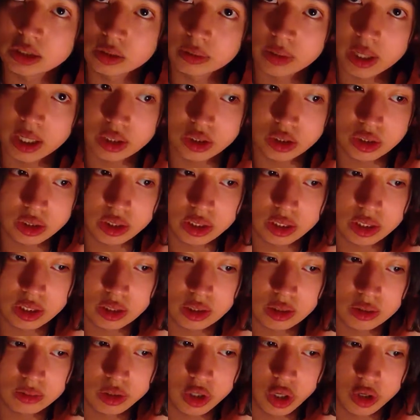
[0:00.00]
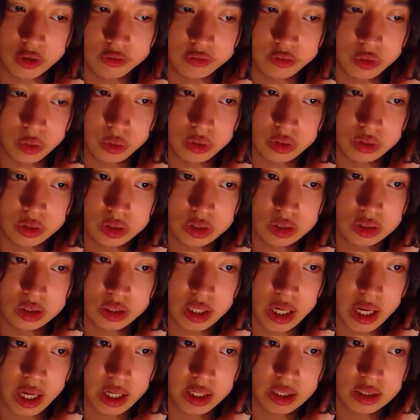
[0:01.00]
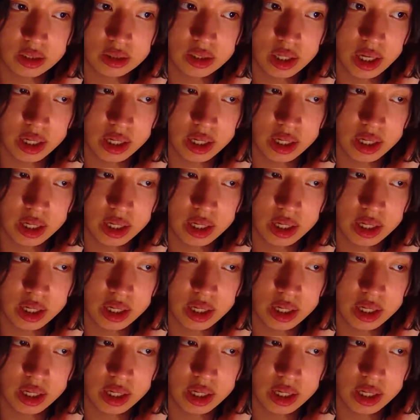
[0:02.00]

to actually go forward and